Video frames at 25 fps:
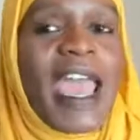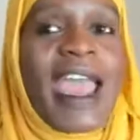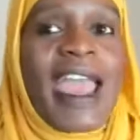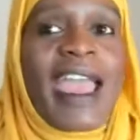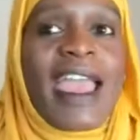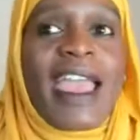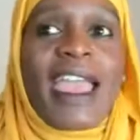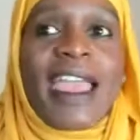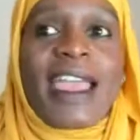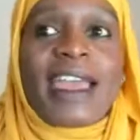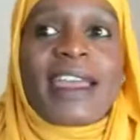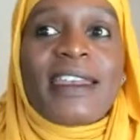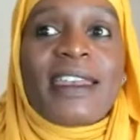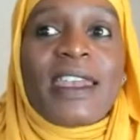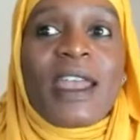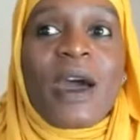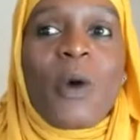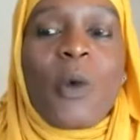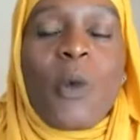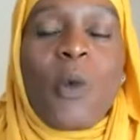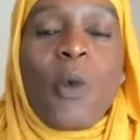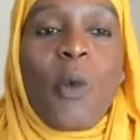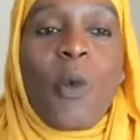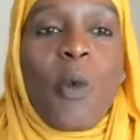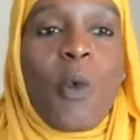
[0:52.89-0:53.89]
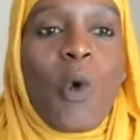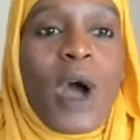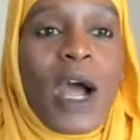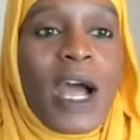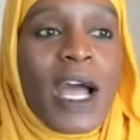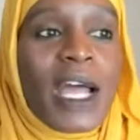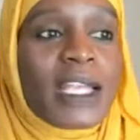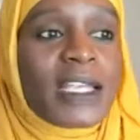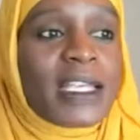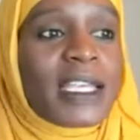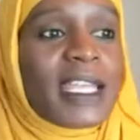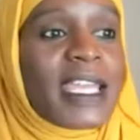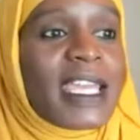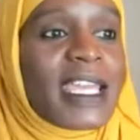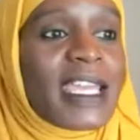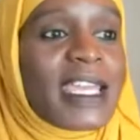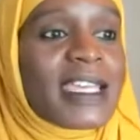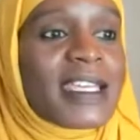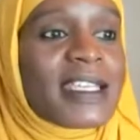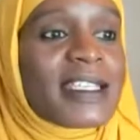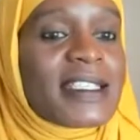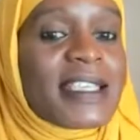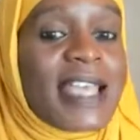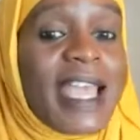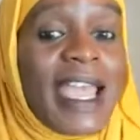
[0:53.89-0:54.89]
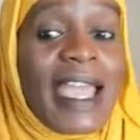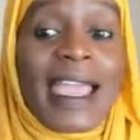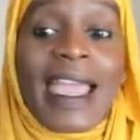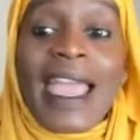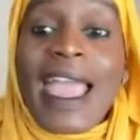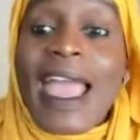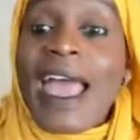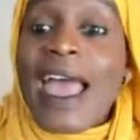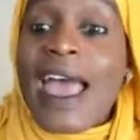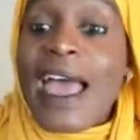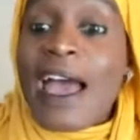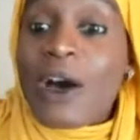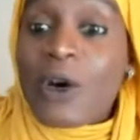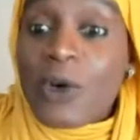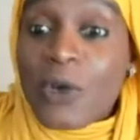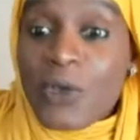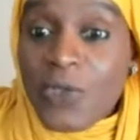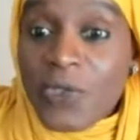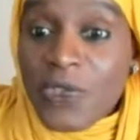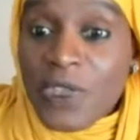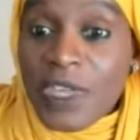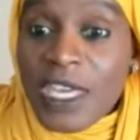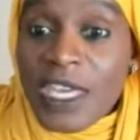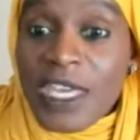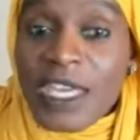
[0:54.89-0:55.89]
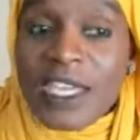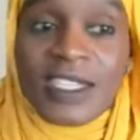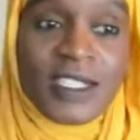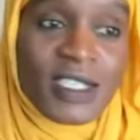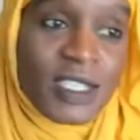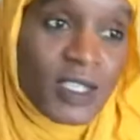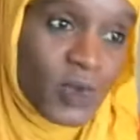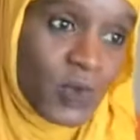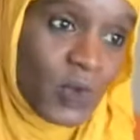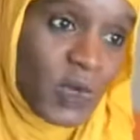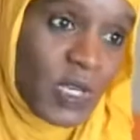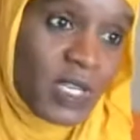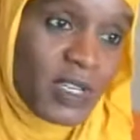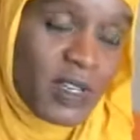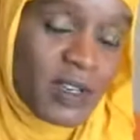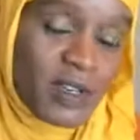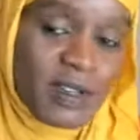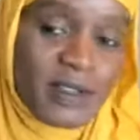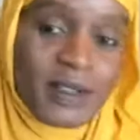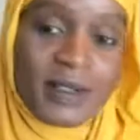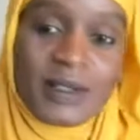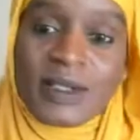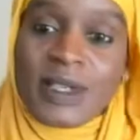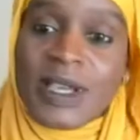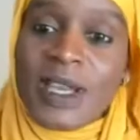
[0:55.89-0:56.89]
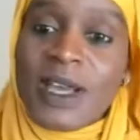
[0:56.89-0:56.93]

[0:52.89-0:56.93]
and what is a healthy sweetener.